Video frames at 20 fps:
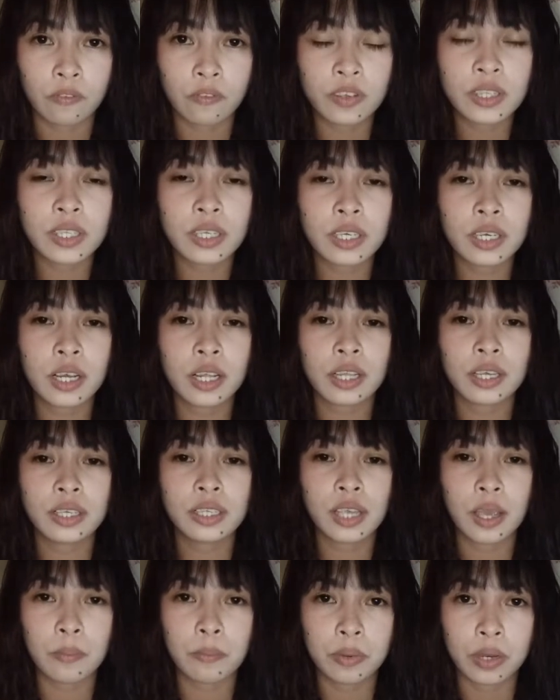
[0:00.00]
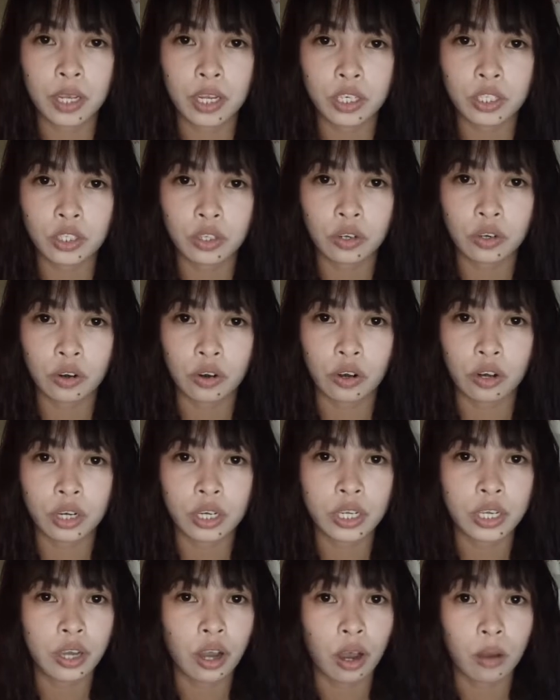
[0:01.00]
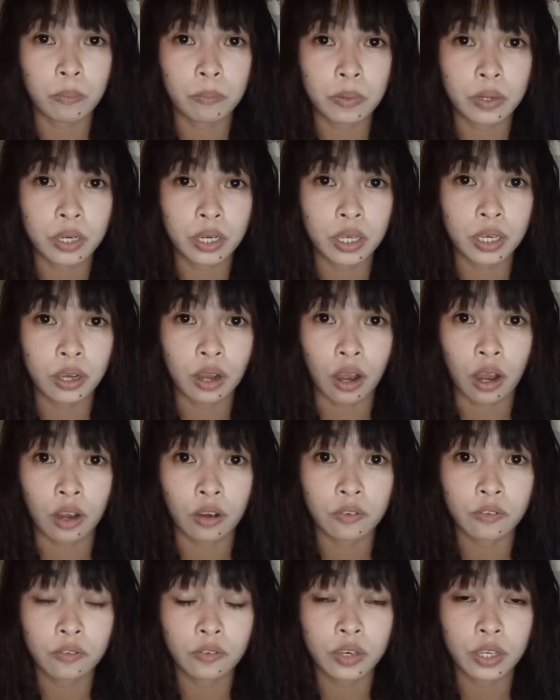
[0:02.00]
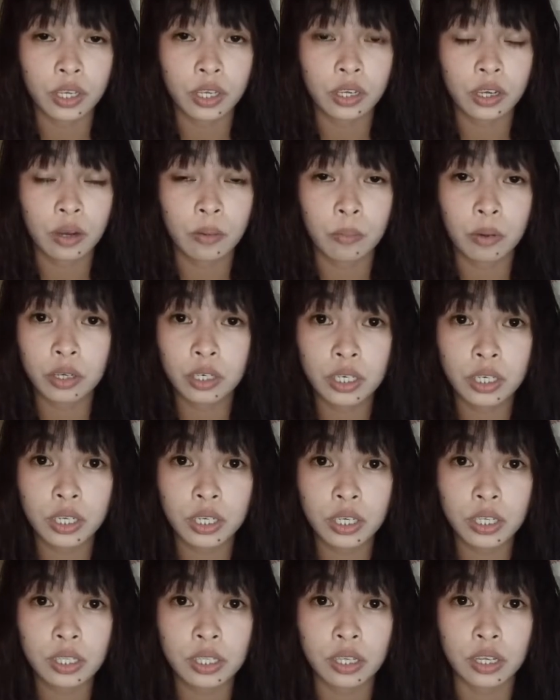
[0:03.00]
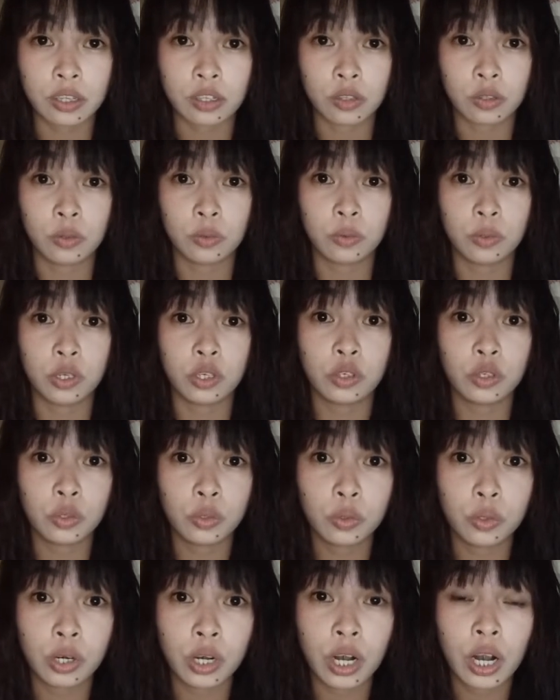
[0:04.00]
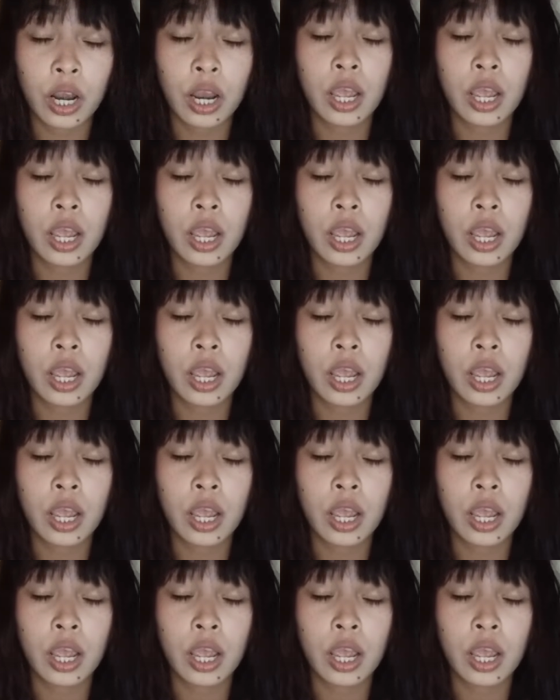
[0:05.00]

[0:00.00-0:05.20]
physical examination or the opening of the commodities, as to ensure